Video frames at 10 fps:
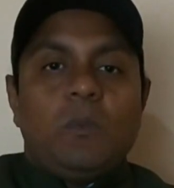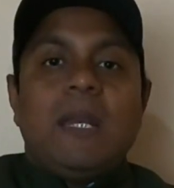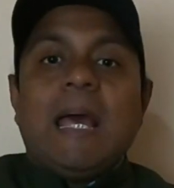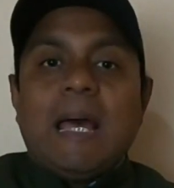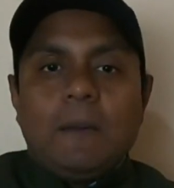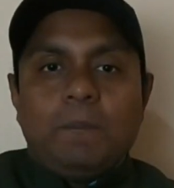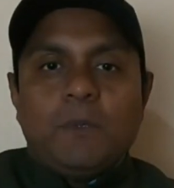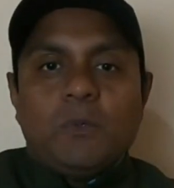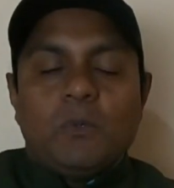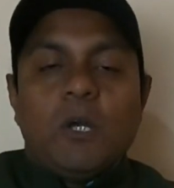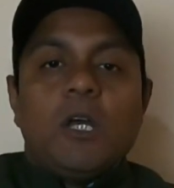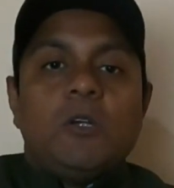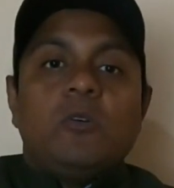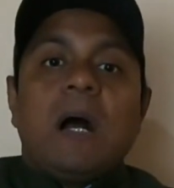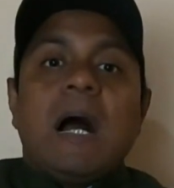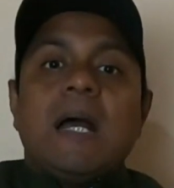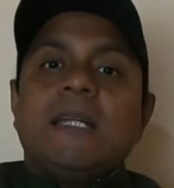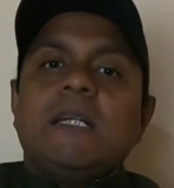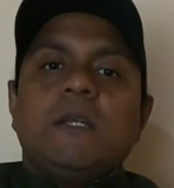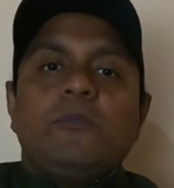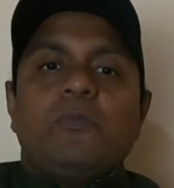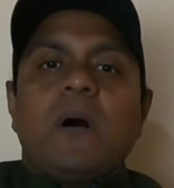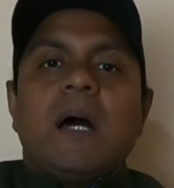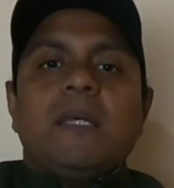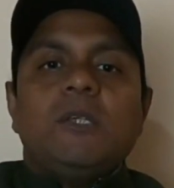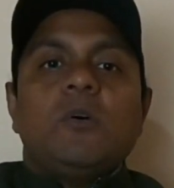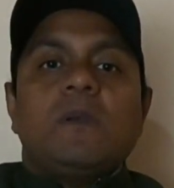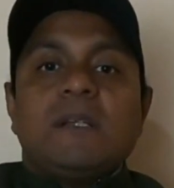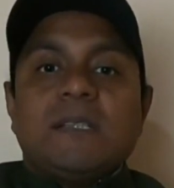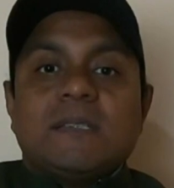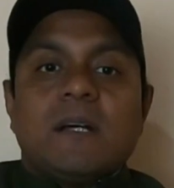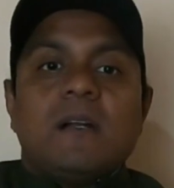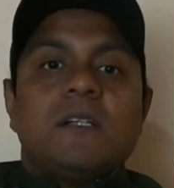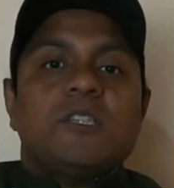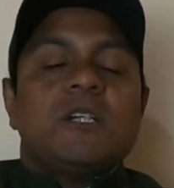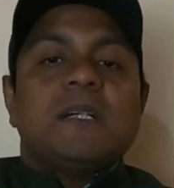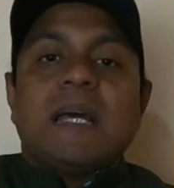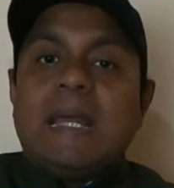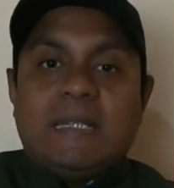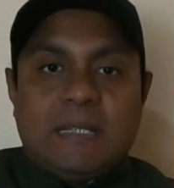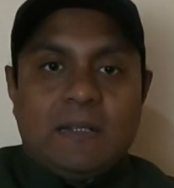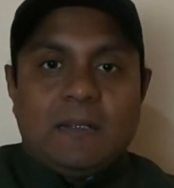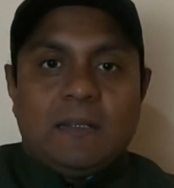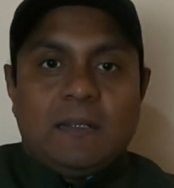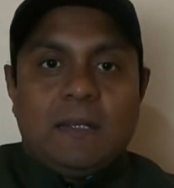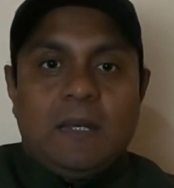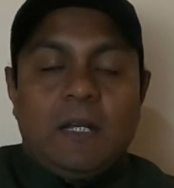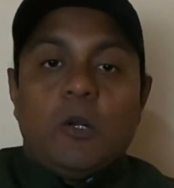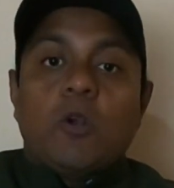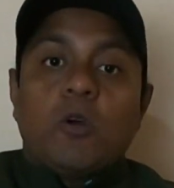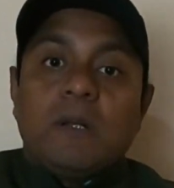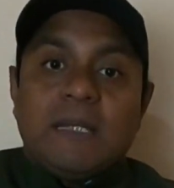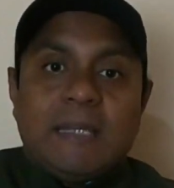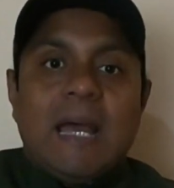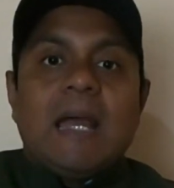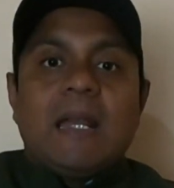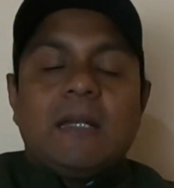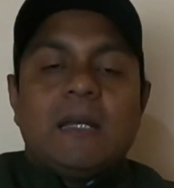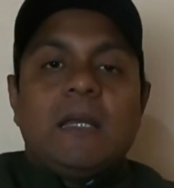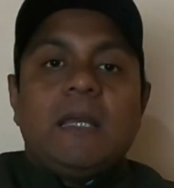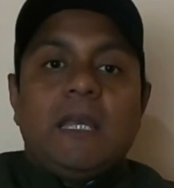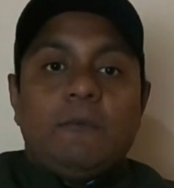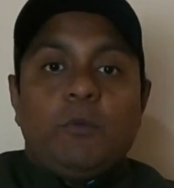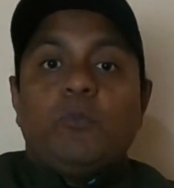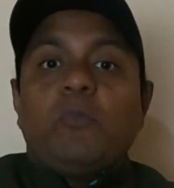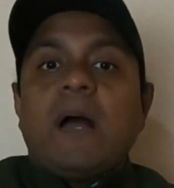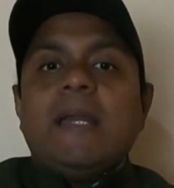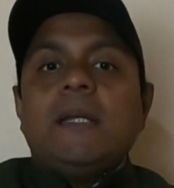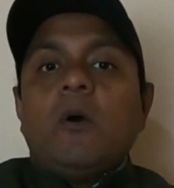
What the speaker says: will help you to identify your research title. Not only that, if you find